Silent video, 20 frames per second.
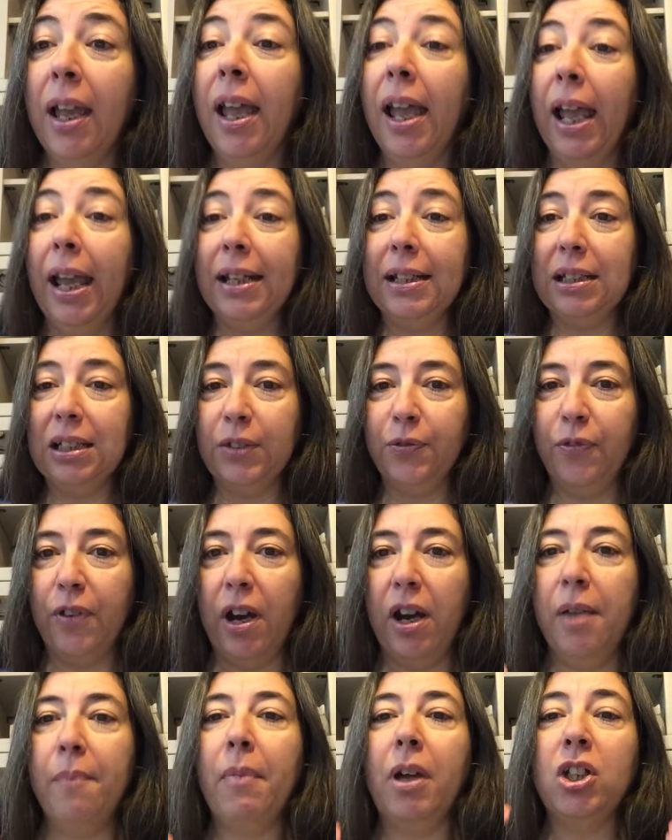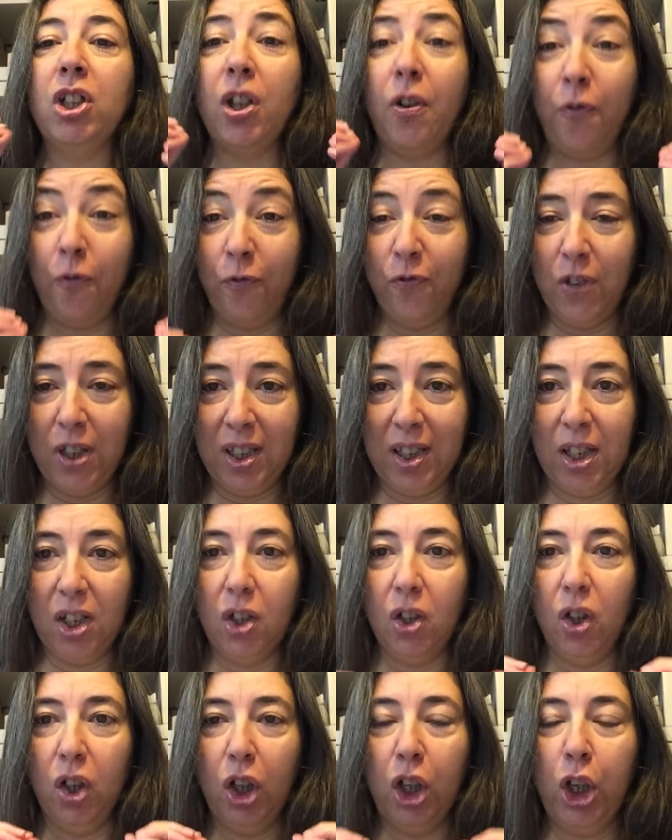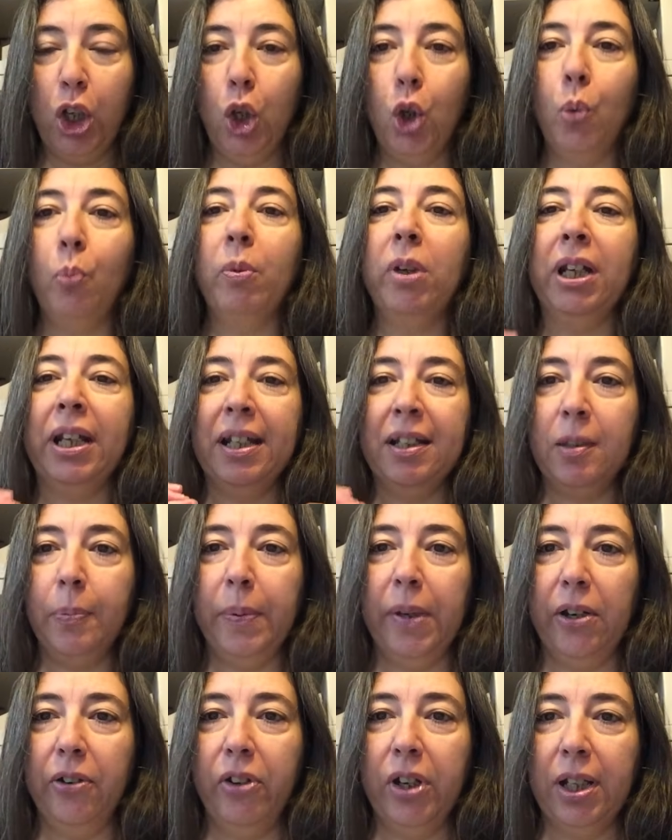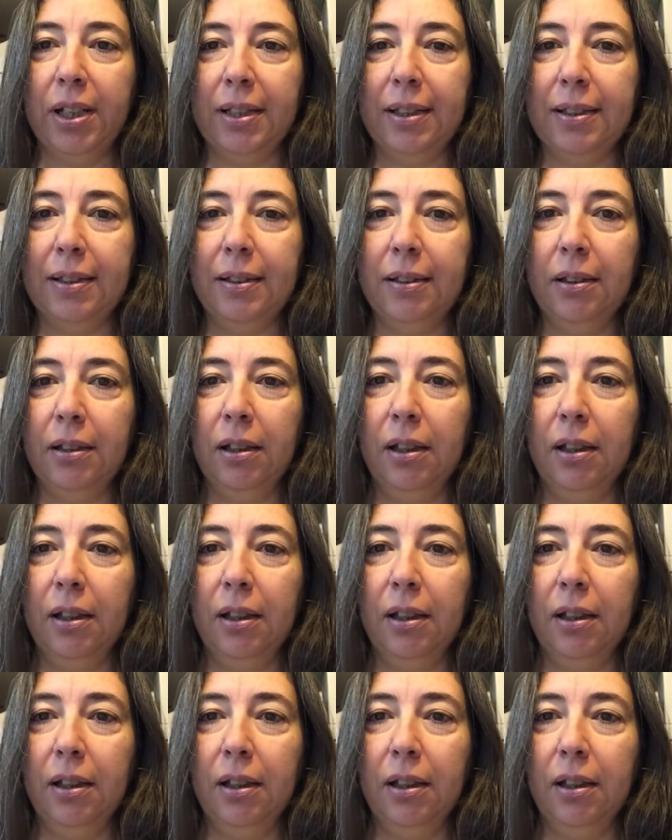it is very much a physical human experience.